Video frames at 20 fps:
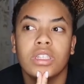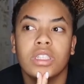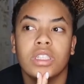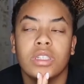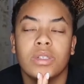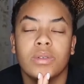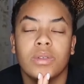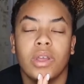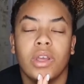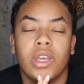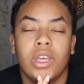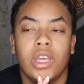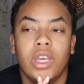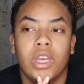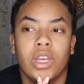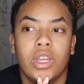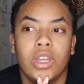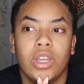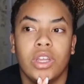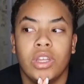So it's like,
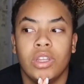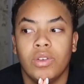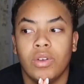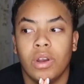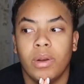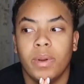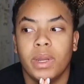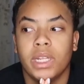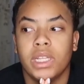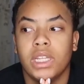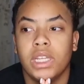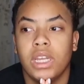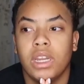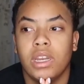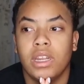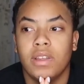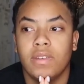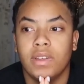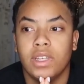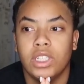yeah, you automatically
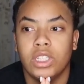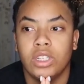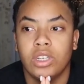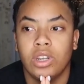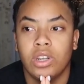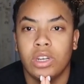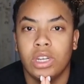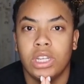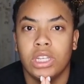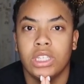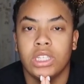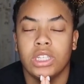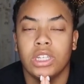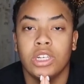get an eviction notice,